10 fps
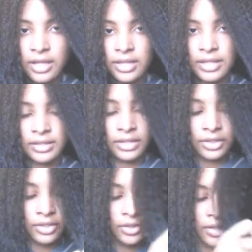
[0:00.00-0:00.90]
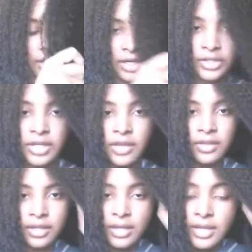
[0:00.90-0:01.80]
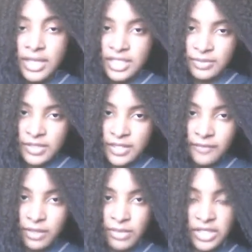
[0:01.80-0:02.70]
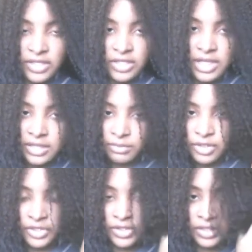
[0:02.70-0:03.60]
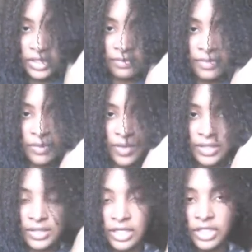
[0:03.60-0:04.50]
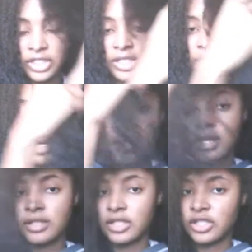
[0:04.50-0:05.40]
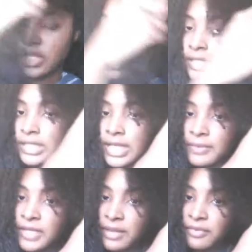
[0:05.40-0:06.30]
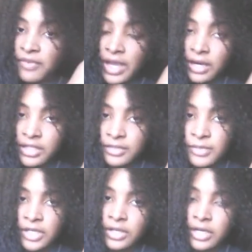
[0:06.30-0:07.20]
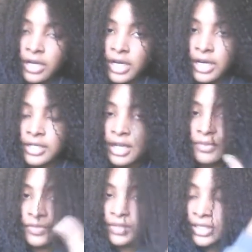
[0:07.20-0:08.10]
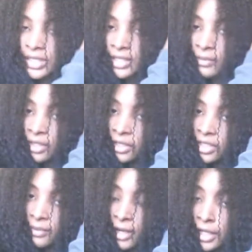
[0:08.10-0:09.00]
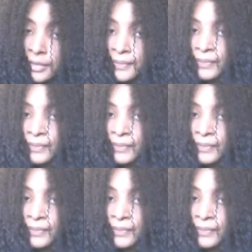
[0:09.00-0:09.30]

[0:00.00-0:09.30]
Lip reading: It's a curly hairstyle. The specific message that the person sent me was that she said she has the same type of hair as me, or her hair type is really similar to mine.